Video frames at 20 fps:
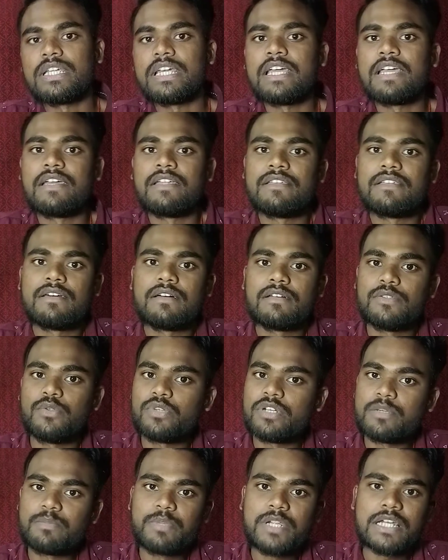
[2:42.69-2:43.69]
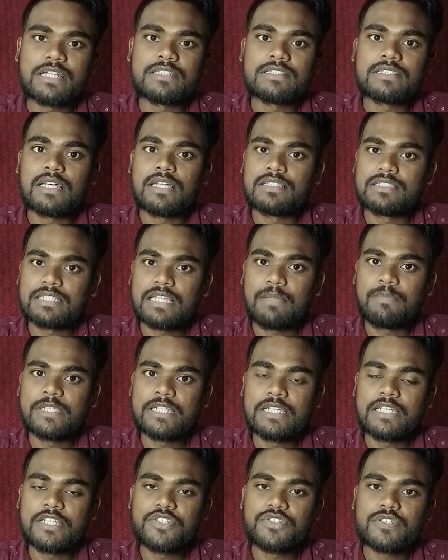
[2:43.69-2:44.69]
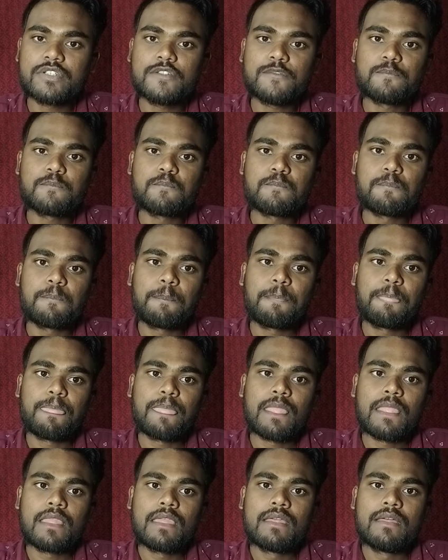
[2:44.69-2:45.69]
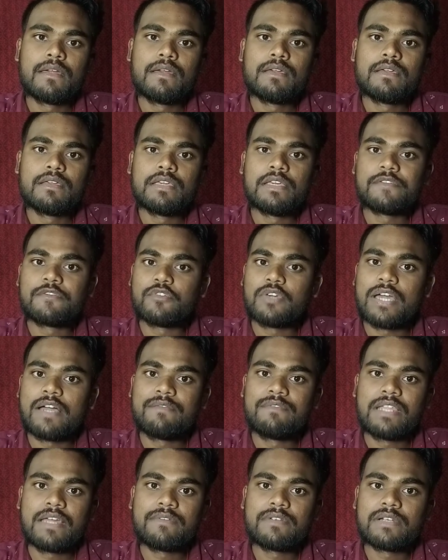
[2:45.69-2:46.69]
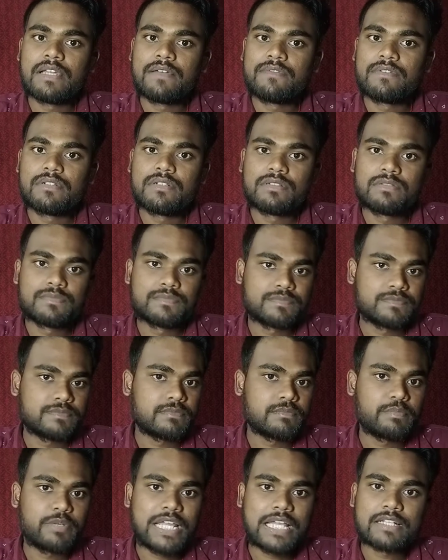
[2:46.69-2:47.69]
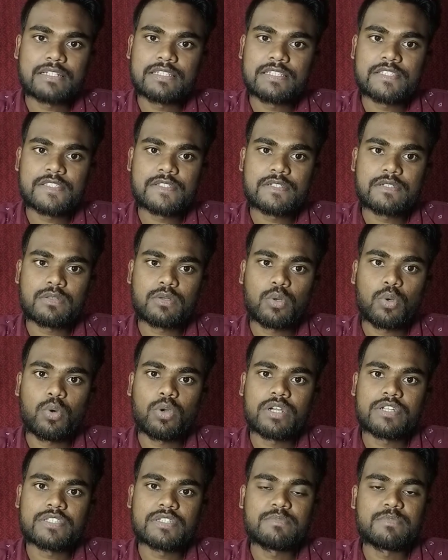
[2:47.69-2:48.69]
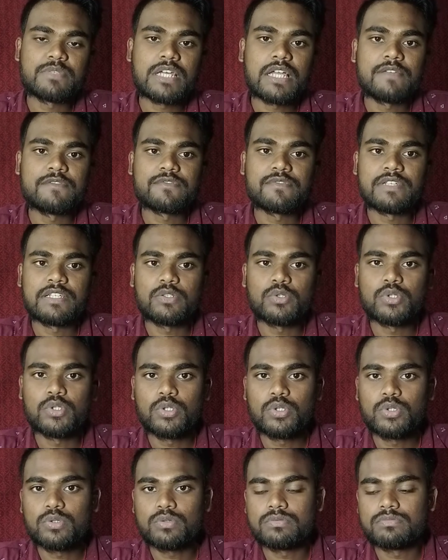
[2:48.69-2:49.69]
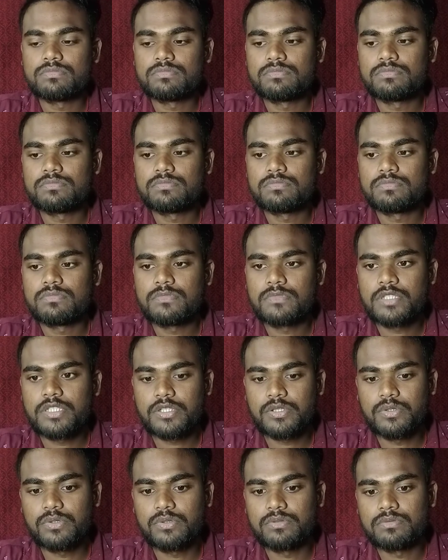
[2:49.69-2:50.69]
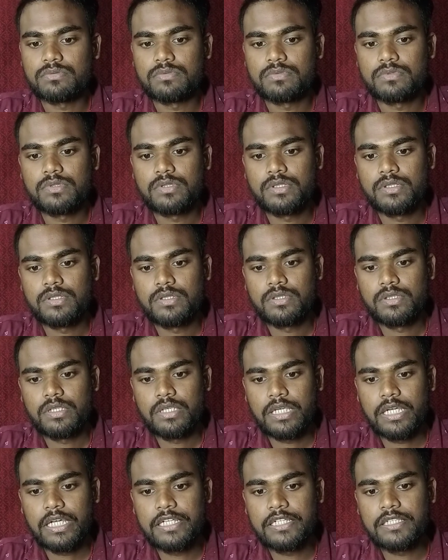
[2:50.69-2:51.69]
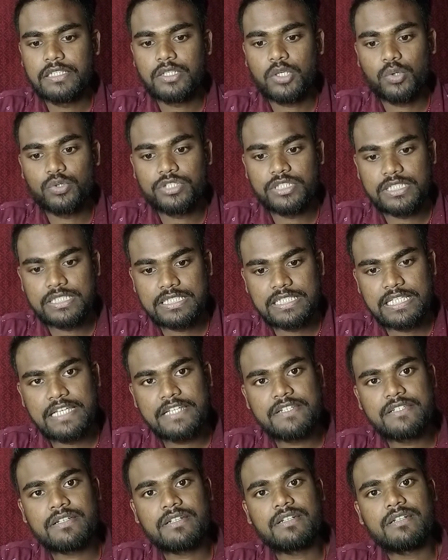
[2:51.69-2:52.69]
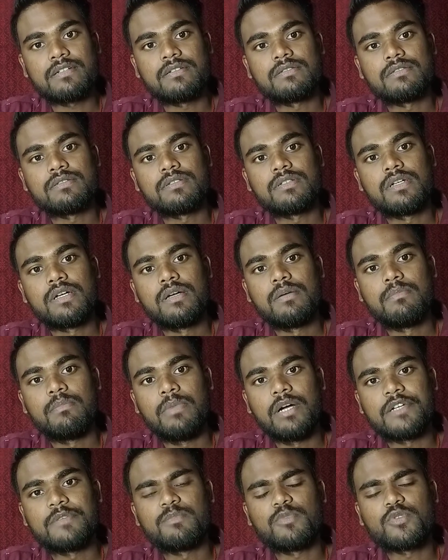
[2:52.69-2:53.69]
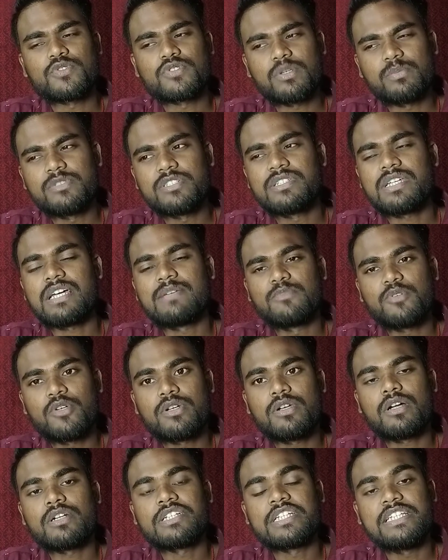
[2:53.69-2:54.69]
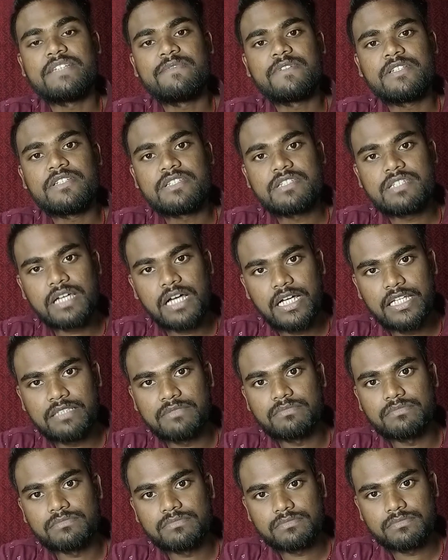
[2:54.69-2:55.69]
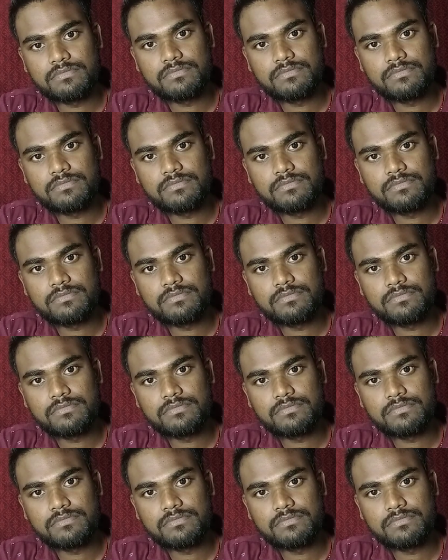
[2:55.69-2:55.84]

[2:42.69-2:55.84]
And you can practice on this application if you have never ever practiced, or sometimes when you go to any coaching center, but most of the time you're not given time